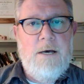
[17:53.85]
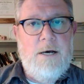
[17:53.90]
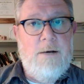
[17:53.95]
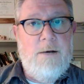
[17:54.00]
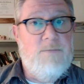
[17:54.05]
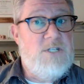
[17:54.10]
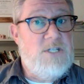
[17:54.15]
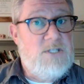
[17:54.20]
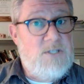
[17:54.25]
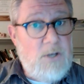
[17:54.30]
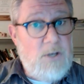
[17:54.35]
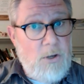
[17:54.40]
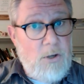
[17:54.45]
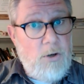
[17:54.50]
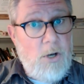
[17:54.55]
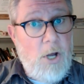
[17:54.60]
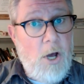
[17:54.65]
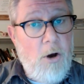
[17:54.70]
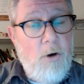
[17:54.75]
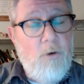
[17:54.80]
Um, just so you
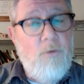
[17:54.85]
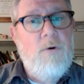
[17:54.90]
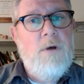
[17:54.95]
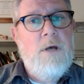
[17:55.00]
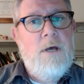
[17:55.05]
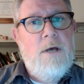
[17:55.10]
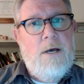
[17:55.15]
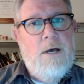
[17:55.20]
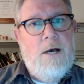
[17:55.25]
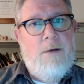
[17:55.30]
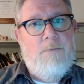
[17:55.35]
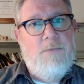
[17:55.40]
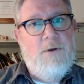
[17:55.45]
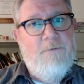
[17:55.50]
know, um,